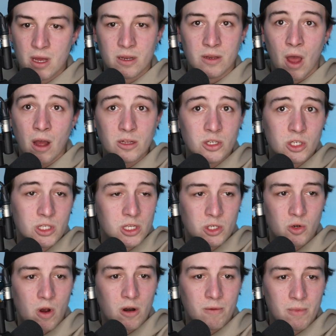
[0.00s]
not just the
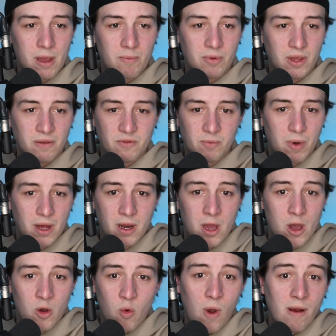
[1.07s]
Toronto Maple Leafs, but
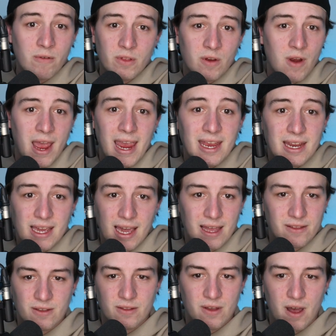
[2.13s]
whoever they're hating
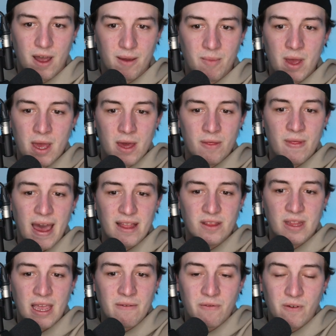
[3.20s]
at the time, that
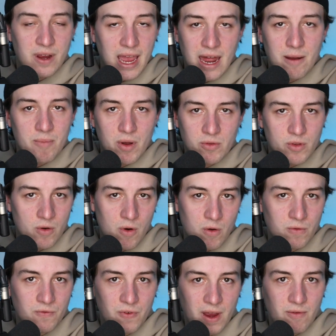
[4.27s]
they forget about their
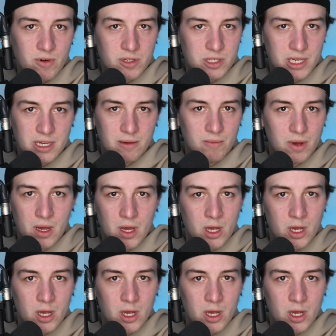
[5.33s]
own favorite team.